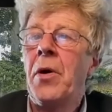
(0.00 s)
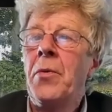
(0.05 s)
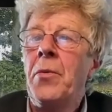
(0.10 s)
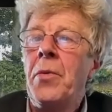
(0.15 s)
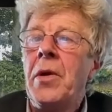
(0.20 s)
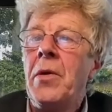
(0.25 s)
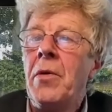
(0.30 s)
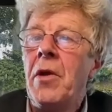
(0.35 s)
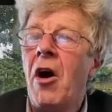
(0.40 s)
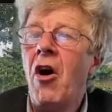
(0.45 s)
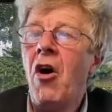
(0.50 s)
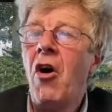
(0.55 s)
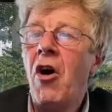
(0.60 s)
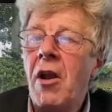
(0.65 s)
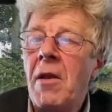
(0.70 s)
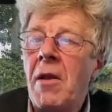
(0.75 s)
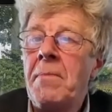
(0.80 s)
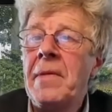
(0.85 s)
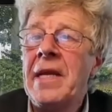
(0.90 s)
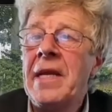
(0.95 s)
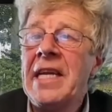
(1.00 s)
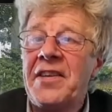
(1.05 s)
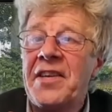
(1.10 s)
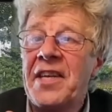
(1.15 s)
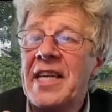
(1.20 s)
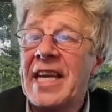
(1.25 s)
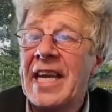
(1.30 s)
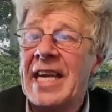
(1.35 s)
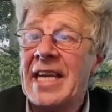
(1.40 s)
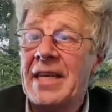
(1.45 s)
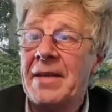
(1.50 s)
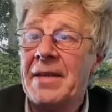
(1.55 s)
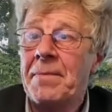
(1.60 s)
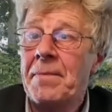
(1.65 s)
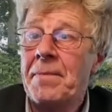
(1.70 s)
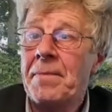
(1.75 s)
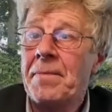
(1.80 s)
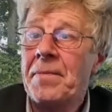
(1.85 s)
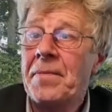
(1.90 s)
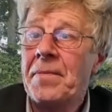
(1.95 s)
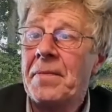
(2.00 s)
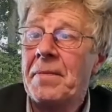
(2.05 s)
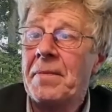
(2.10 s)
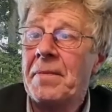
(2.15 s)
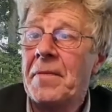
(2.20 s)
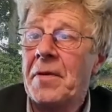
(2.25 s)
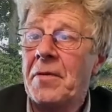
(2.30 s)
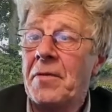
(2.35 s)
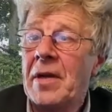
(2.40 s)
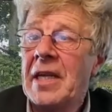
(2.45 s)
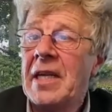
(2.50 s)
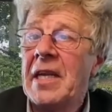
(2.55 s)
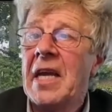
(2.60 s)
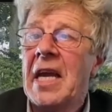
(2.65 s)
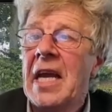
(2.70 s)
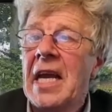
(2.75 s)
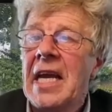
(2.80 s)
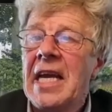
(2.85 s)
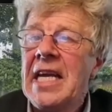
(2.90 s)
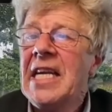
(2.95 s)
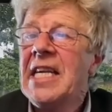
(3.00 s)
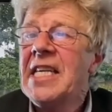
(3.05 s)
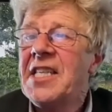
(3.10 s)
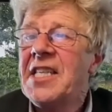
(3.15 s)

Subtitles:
that when we will all meet again, right?